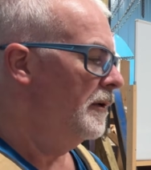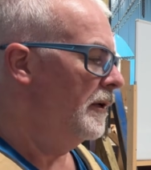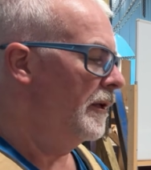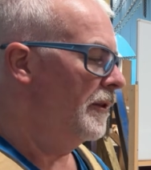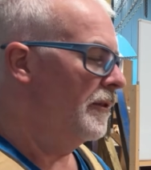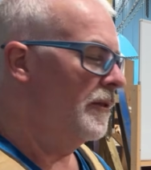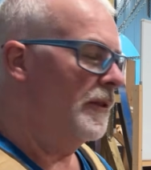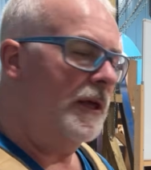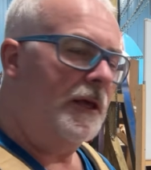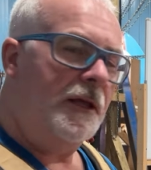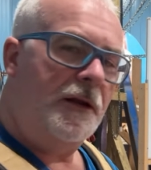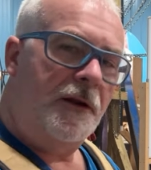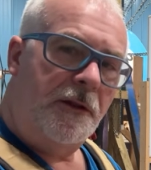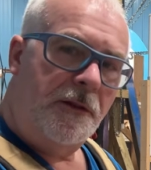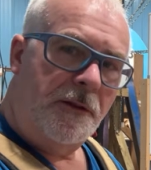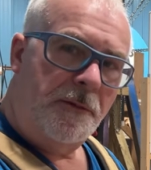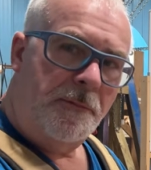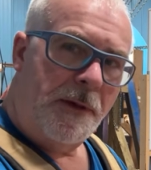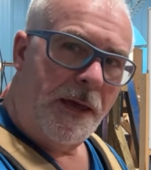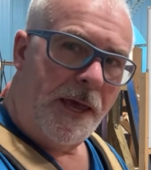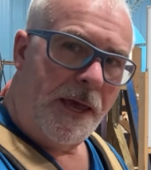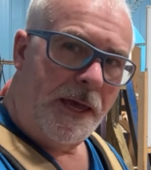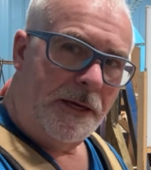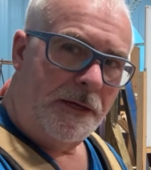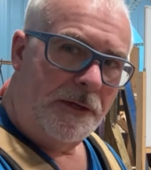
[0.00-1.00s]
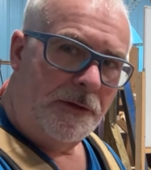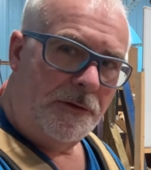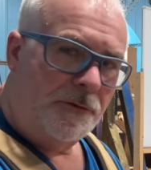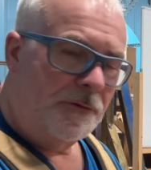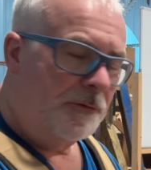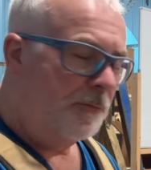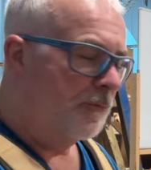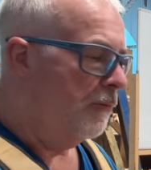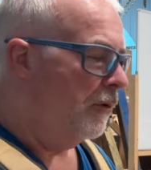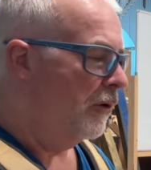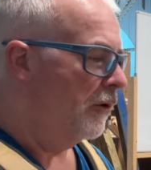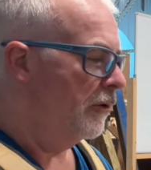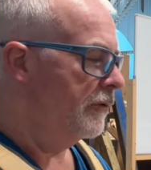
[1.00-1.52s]
And then on the back,
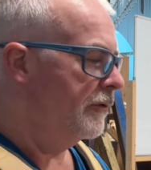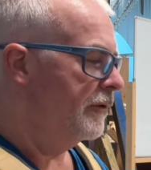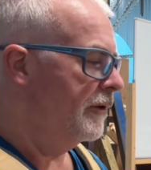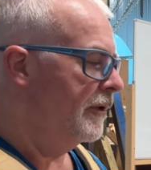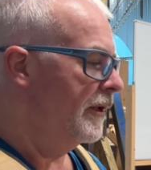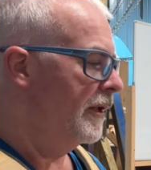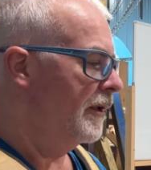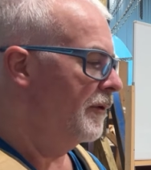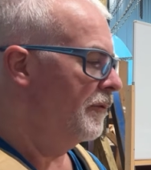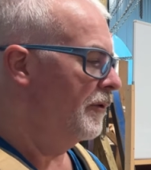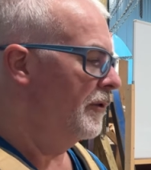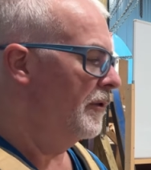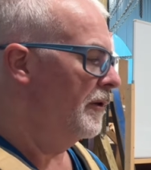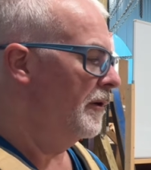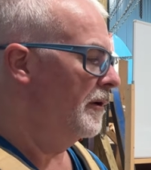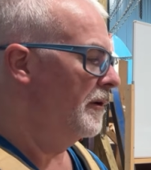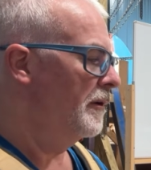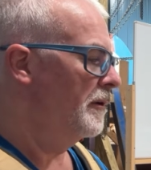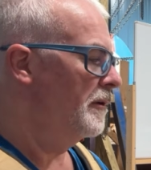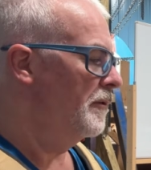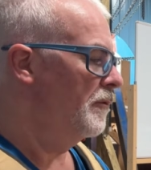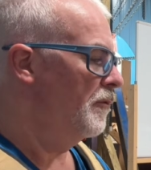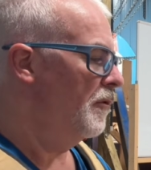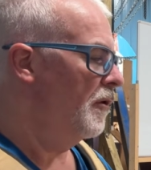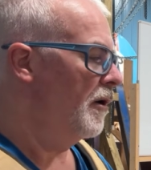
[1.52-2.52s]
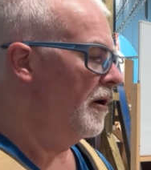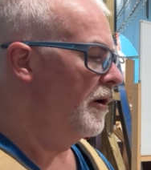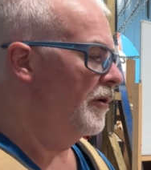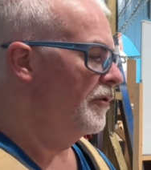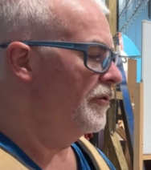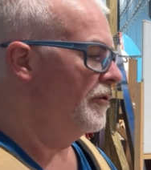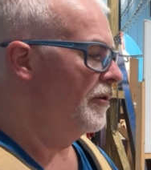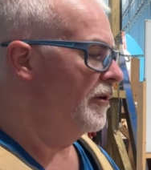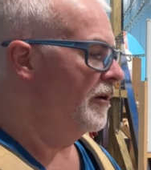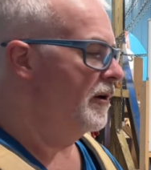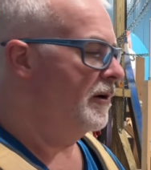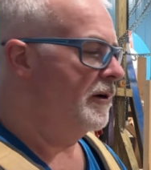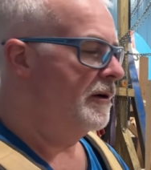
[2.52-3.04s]
it's bolted in with a
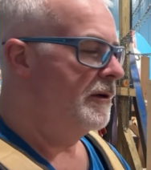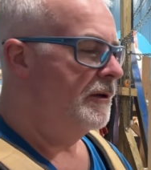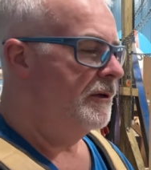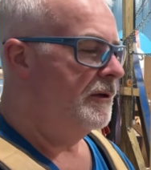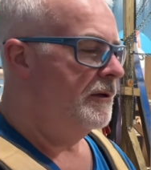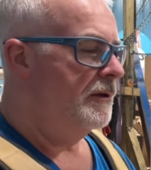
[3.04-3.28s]
washer,